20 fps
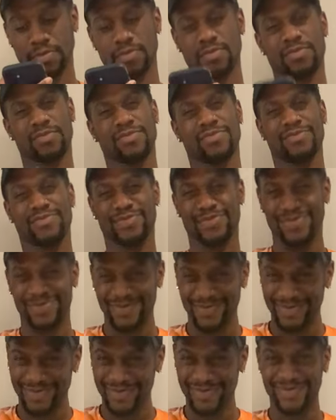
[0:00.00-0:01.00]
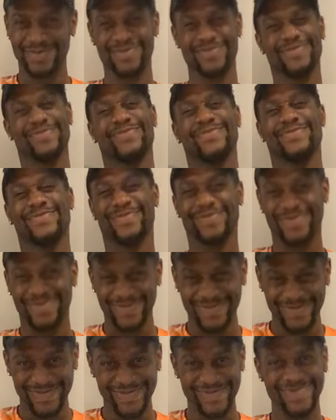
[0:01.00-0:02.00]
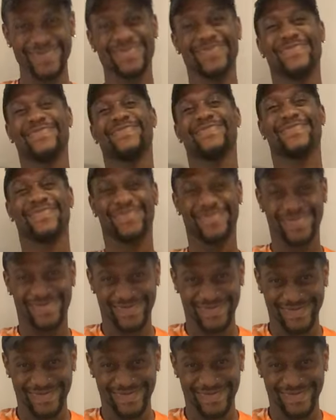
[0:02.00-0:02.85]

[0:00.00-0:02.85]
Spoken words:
Yeah. There you go. Right.